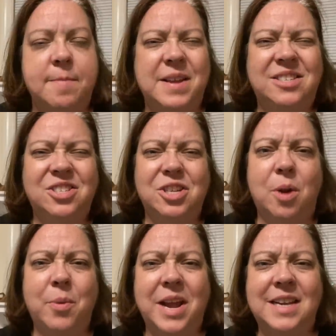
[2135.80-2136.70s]
It's just
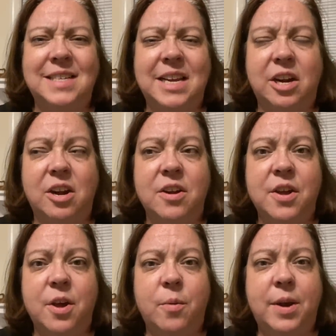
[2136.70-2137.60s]
heartbreaking to hear
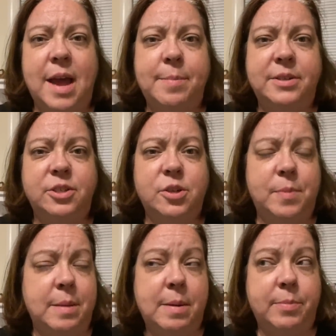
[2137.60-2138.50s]
what happened to so
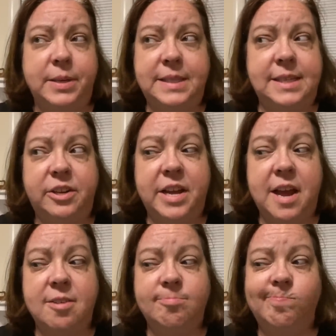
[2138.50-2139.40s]
many people in
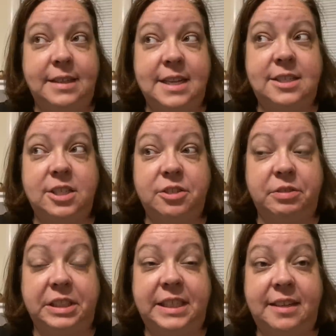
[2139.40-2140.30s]
Syria. It's just
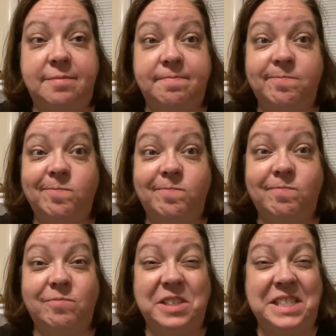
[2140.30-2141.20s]
really,
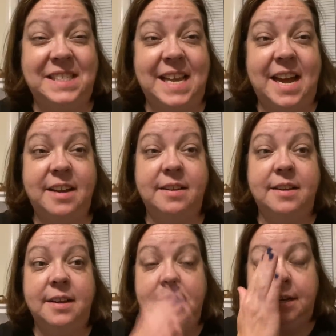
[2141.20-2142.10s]
really sad.
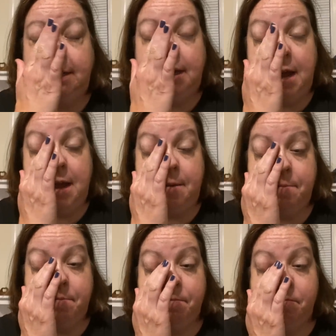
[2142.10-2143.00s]
But
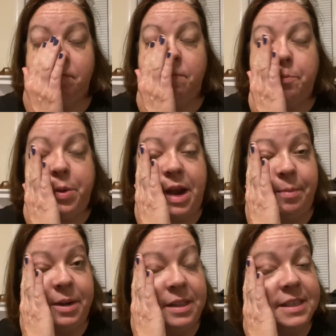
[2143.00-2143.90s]
I'm
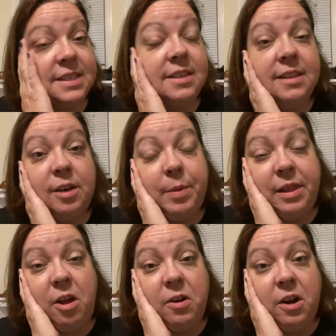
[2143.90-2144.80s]
going to listen a little bit
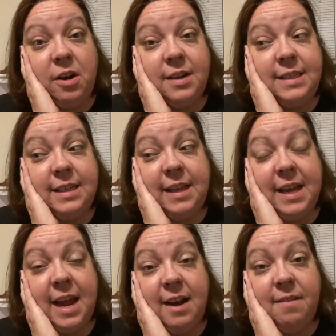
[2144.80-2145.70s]
longer until I
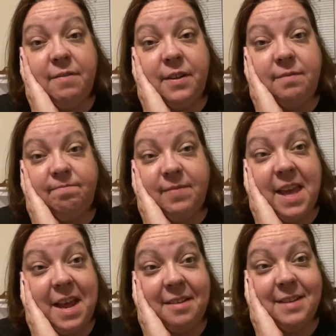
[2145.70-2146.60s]
kind of
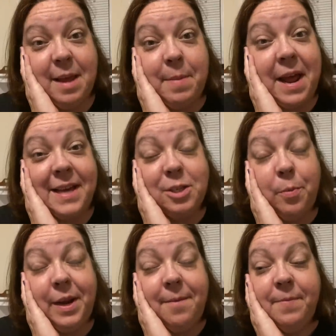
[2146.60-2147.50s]
can't keep my eyes
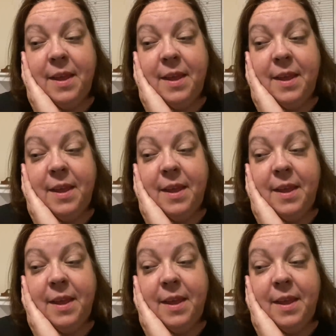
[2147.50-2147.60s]
open.